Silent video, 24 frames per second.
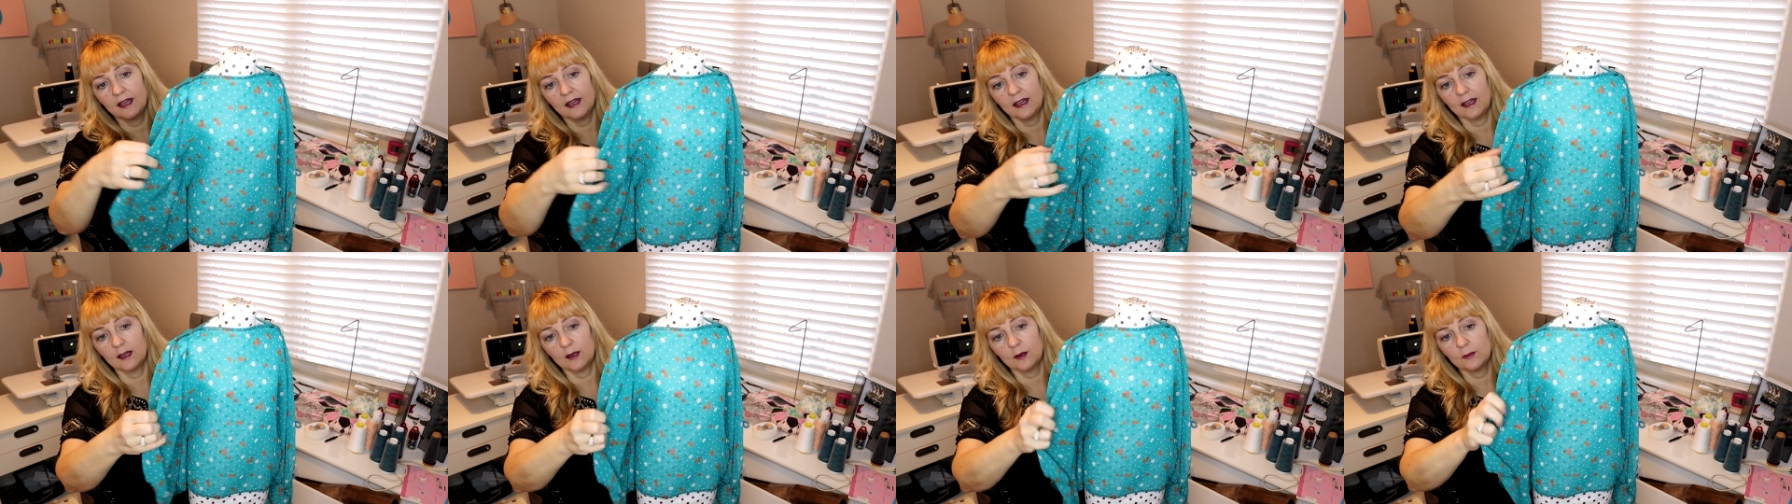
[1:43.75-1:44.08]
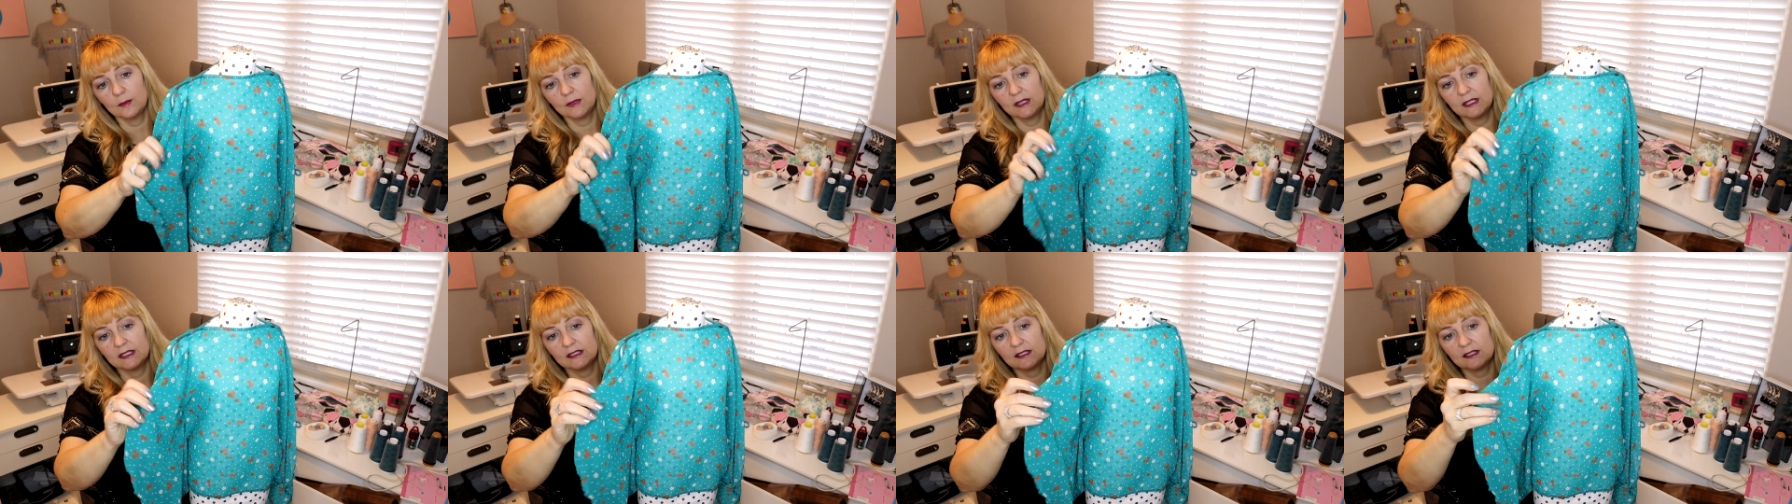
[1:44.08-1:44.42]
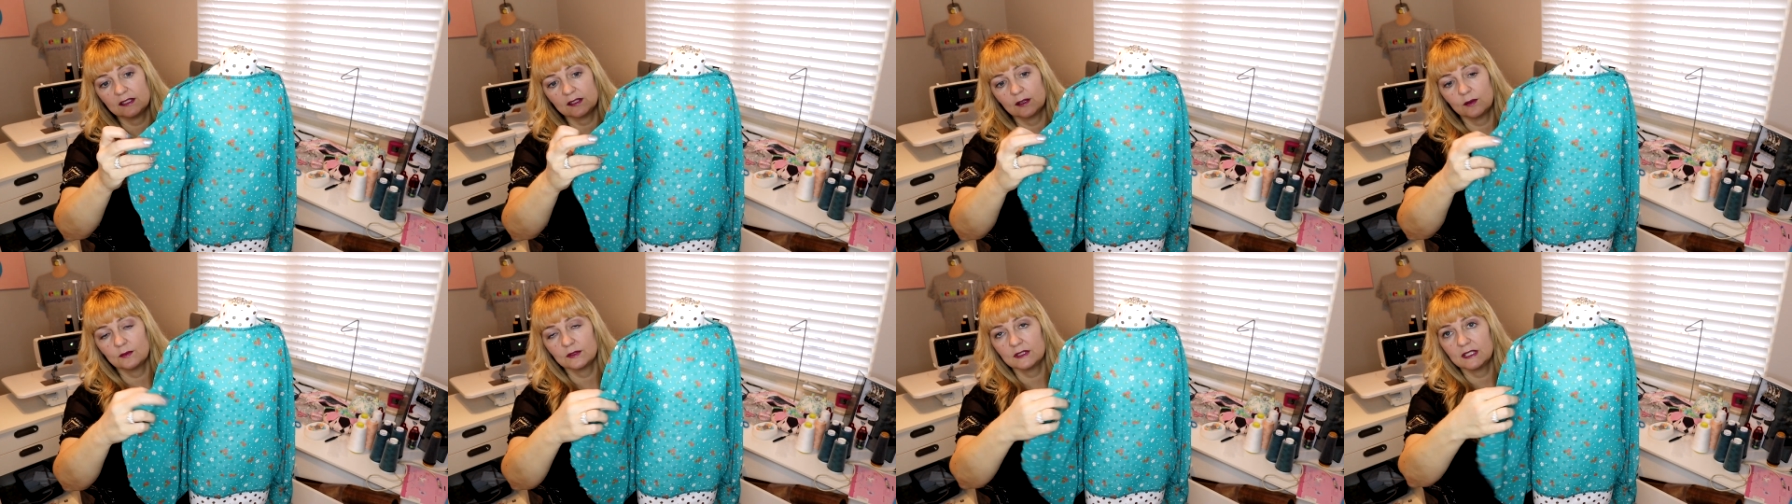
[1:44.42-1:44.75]
um,
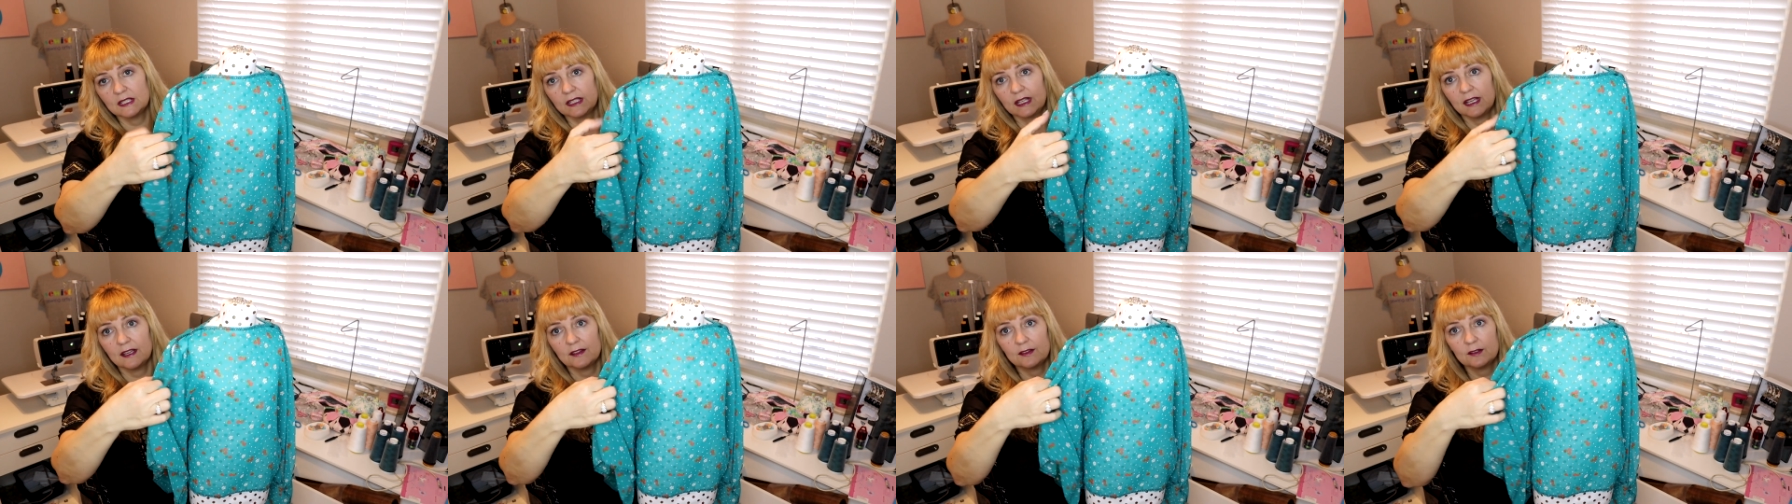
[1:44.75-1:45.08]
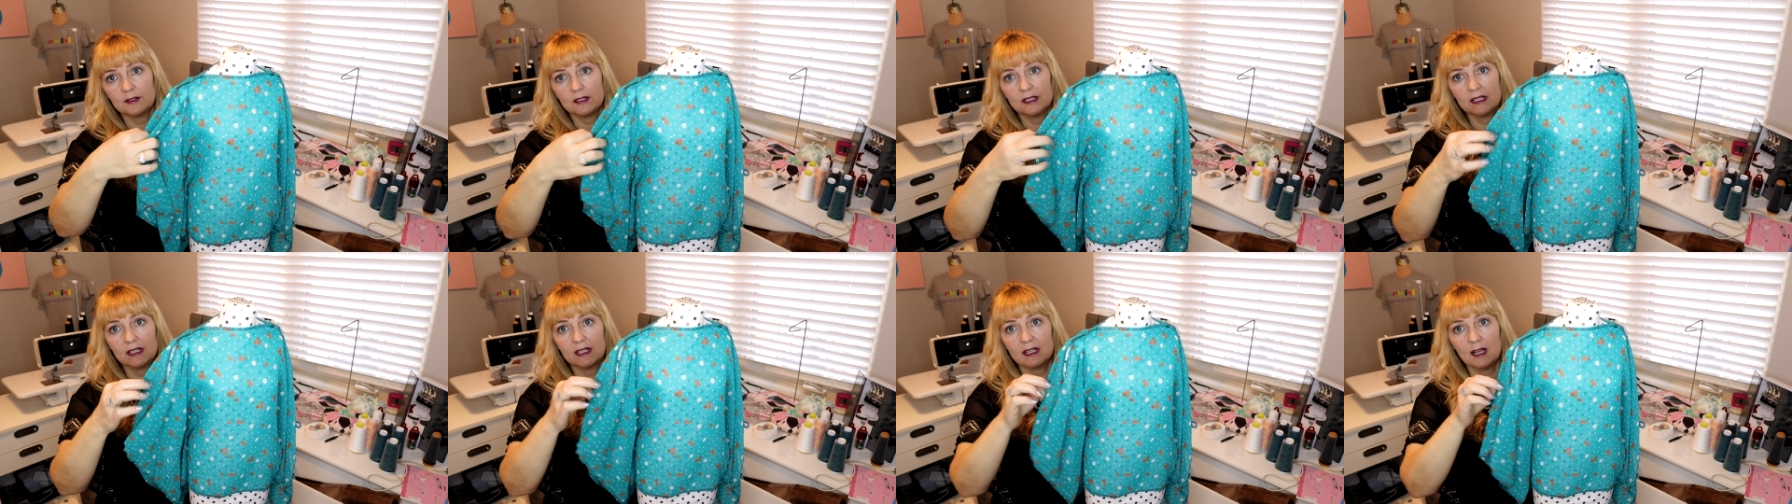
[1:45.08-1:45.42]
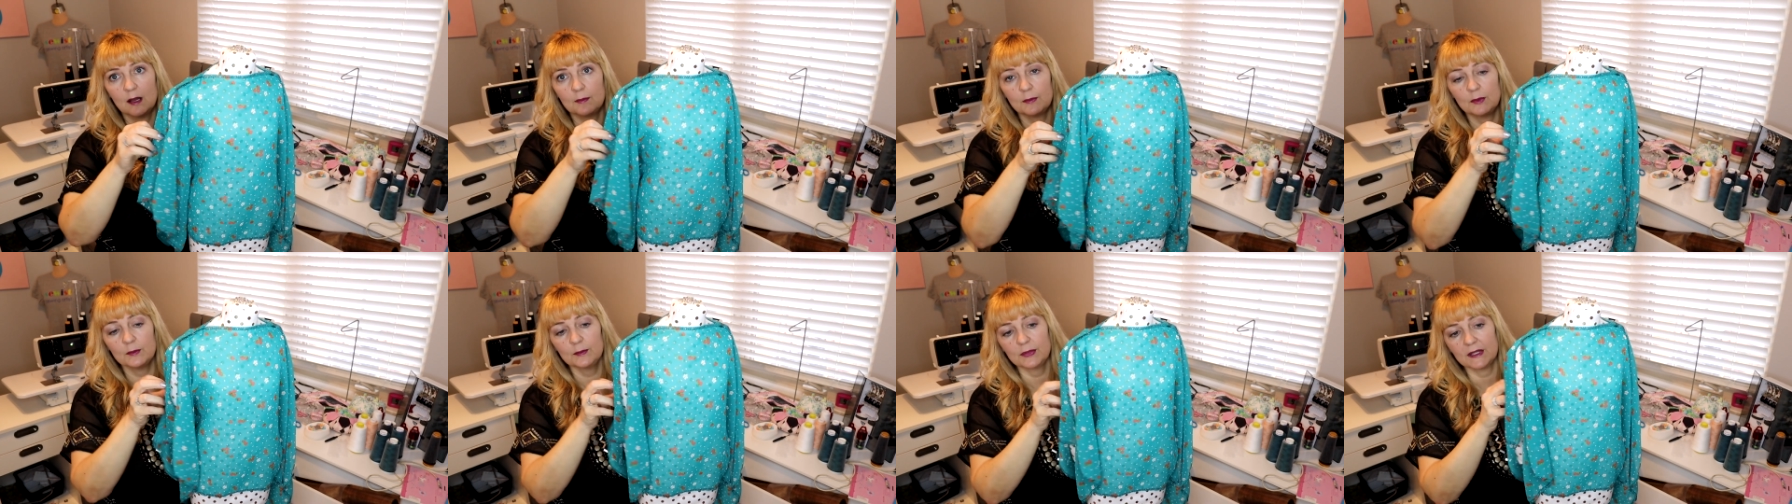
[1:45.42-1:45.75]
it's sewn together in a
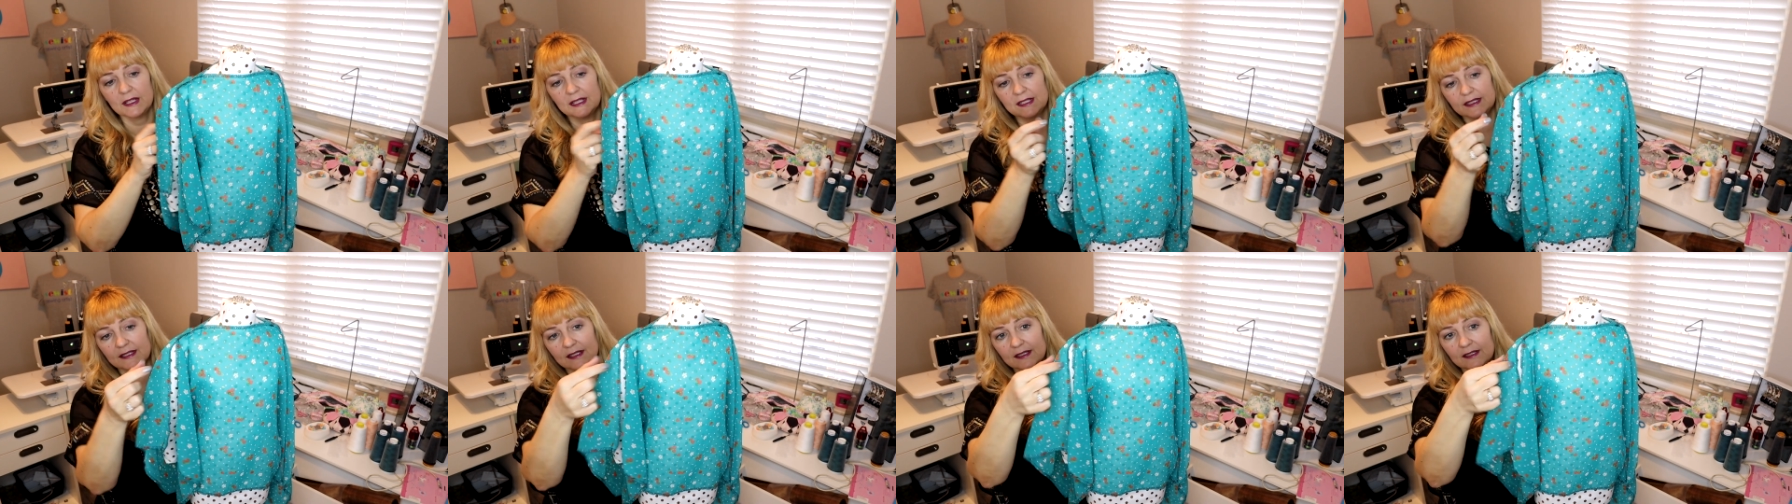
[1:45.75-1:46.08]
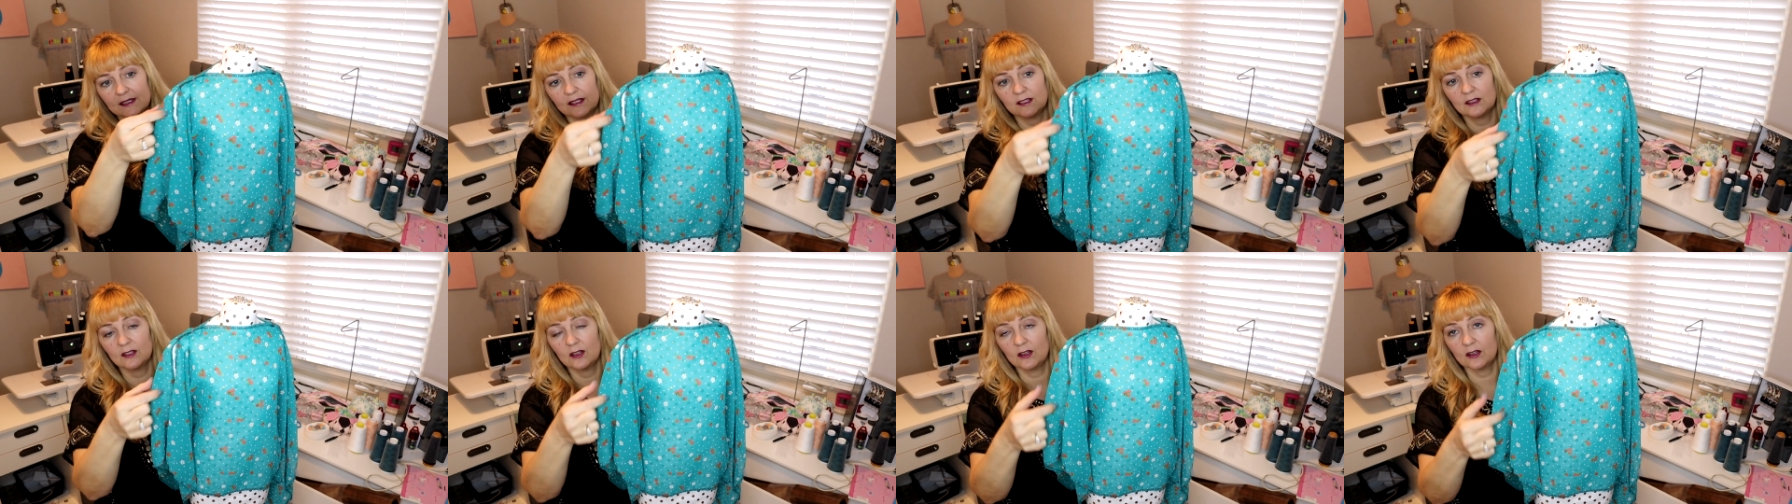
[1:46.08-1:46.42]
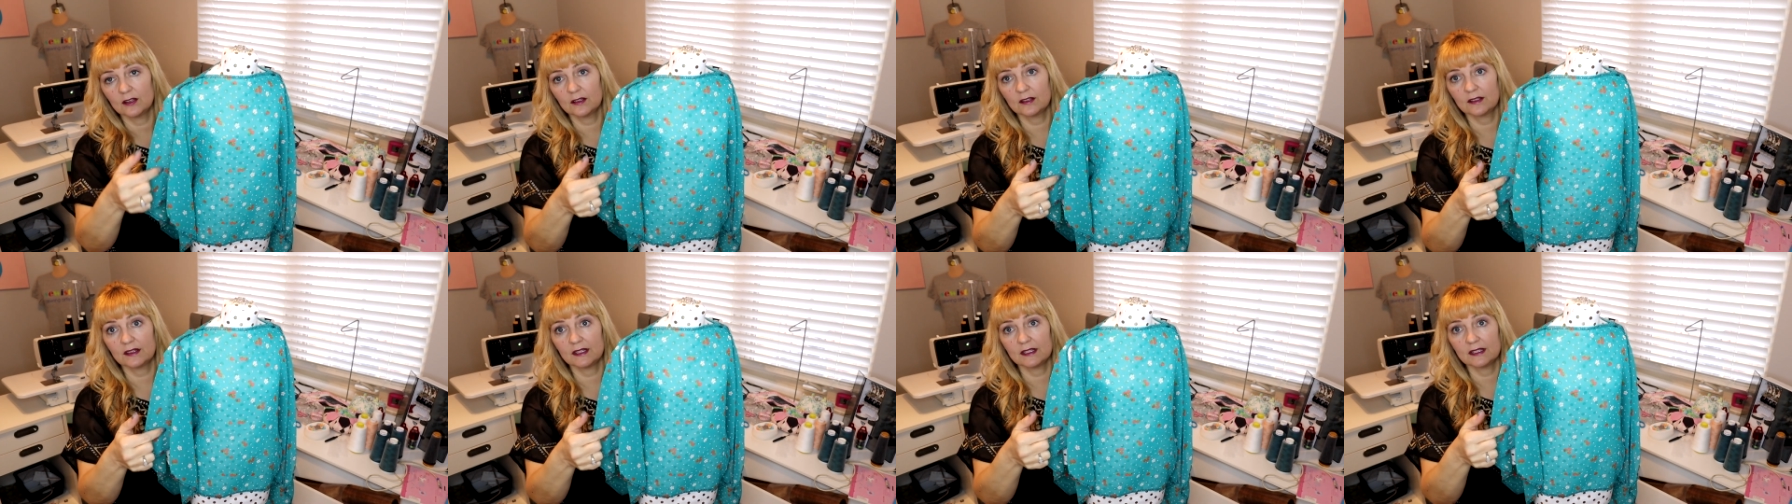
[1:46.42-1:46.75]
couple places
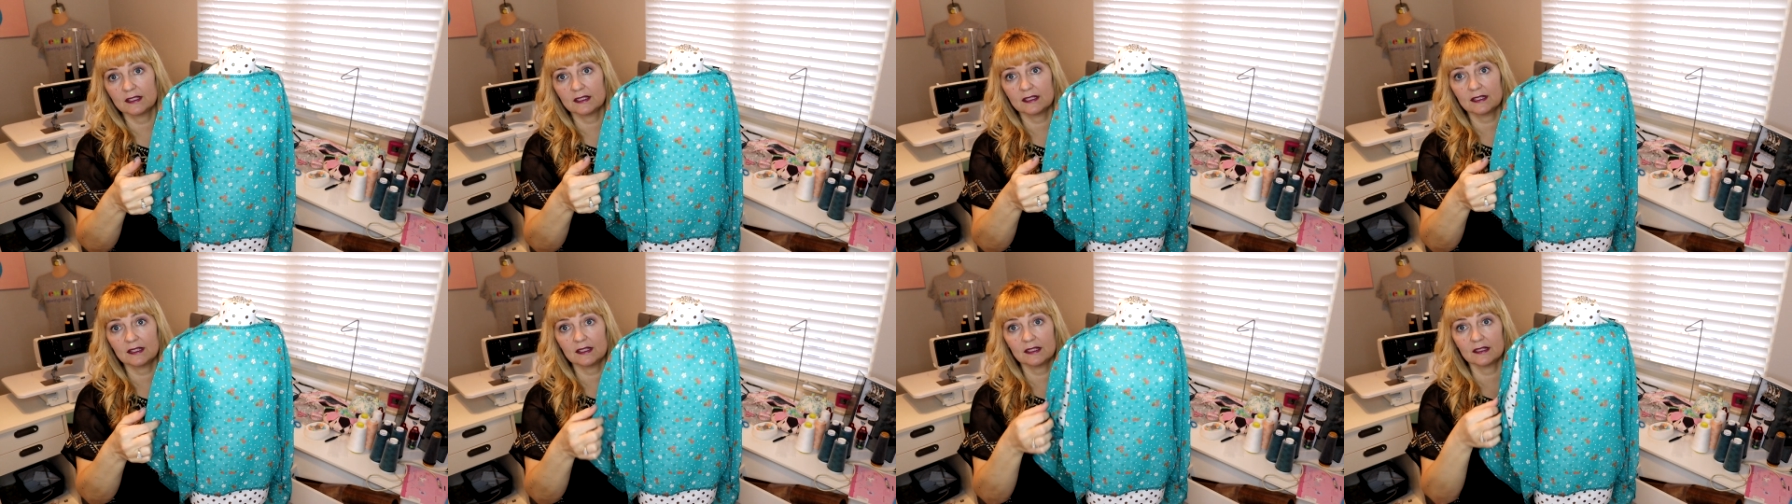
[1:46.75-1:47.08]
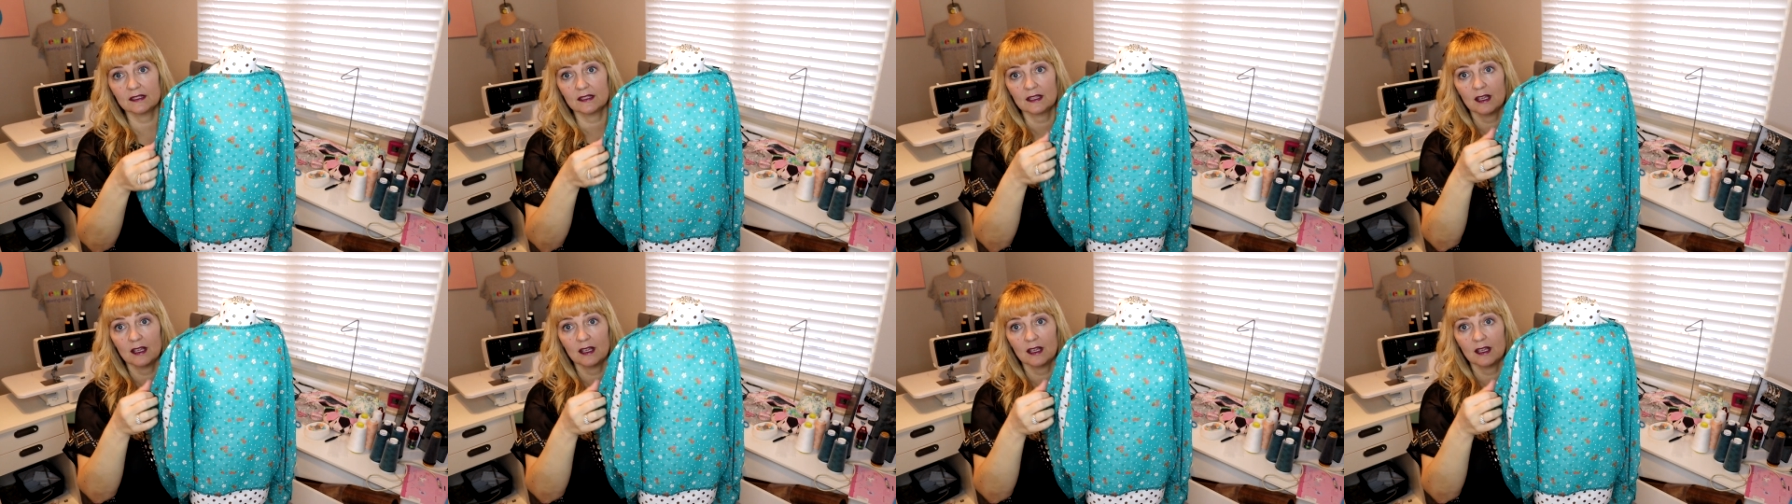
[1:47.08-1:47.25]
along this